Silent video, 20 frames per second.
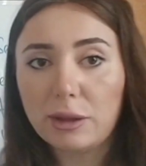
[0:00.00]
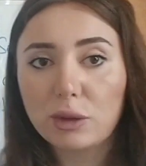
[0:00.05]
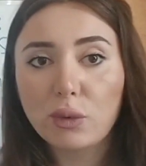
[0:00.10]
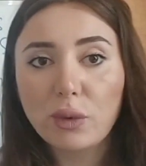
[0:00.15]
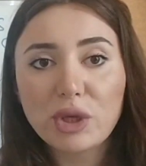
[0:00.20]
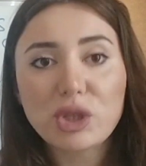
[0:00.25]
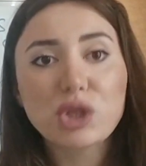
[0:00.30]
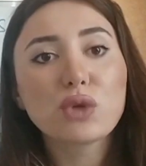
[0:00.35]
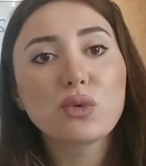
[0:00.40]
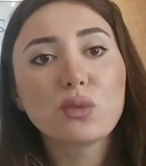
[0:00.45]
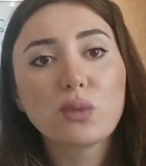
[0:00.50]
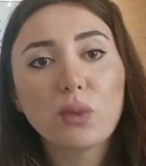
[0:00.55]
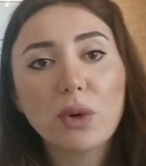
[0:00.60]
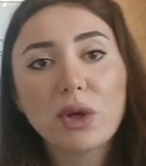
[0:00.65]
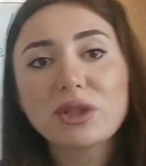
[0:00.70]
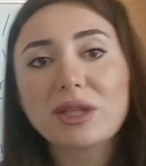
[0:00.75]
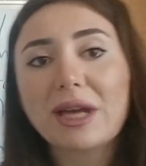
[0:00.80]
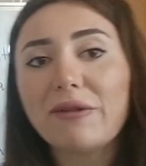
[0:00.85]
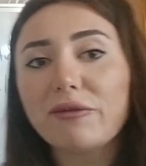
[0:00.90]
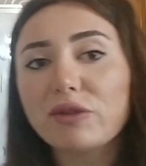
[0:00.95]
question
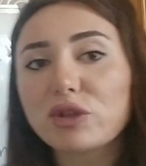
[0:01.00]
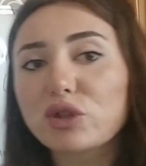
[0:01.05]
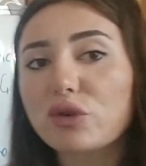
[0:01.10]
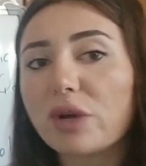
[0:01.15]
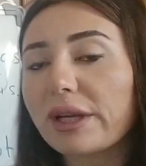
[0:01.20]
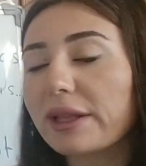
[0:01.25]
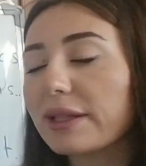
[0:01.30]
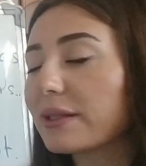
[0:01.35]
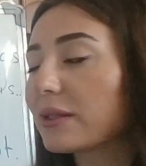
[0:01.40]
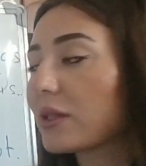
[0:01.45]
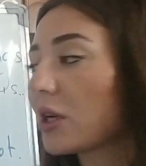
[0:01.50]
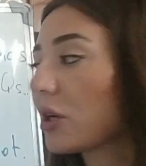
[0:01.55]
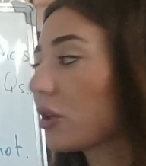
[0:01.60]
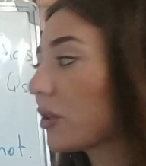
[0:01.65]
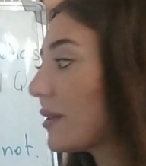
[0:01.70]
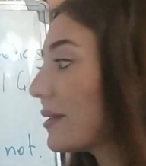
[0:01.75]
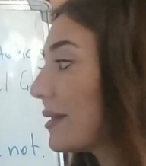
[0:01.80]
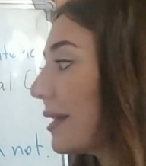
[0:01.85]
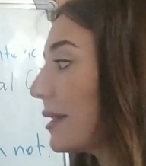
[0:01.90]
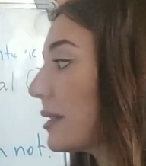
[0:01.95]
words, and we directly start
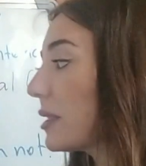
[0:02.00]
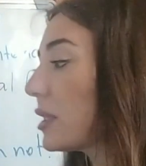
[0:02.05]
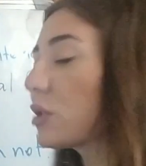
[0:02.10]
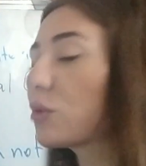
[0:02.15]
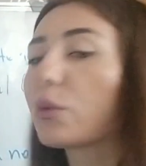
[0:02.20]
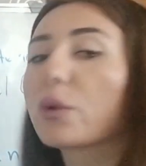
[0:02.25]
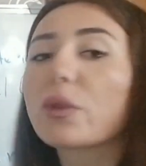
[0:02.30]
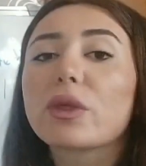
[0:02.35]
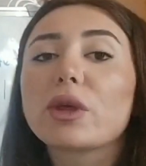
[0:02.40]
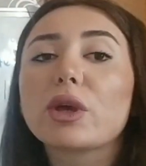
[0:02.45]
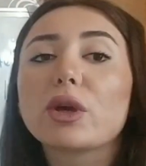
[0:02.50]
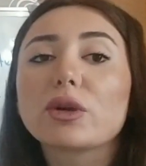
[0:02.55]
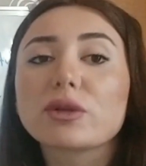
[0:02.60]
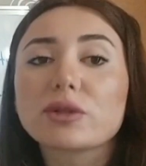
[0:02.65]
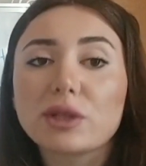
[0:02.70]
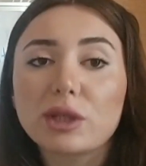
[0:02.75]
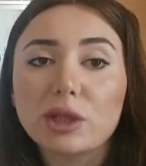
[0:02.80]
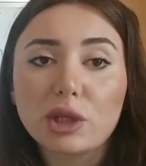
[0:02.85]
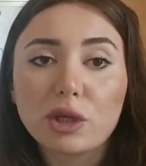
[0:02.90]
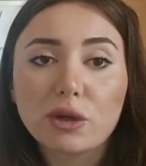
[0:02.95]
the sentence with the
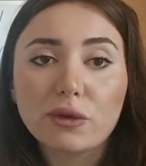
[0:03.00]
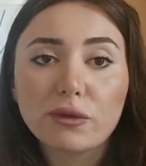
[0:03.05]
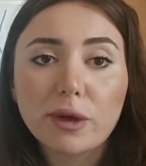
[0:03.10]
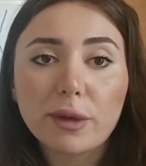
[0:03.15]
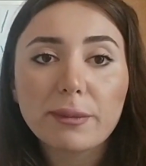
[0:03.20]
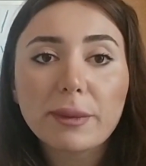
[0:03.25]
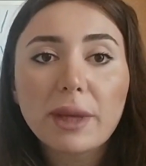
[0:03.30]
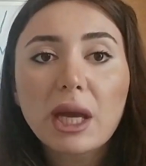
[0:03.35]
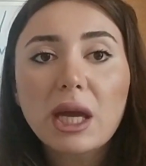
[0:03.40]
auxiliary verb.